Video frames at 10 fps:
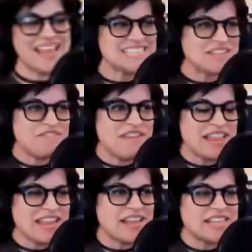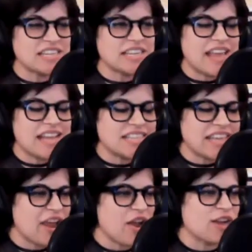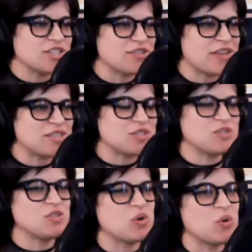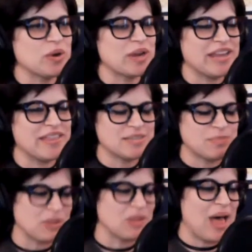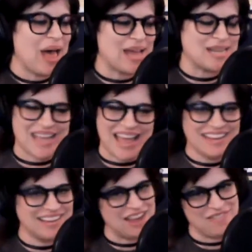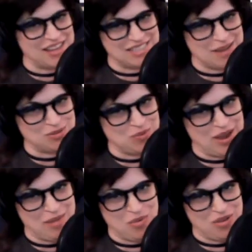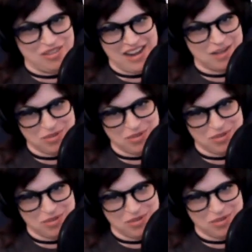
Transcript: a villain. That's a, that's character. That's story. That's plot. I like Fast Times way more than Animal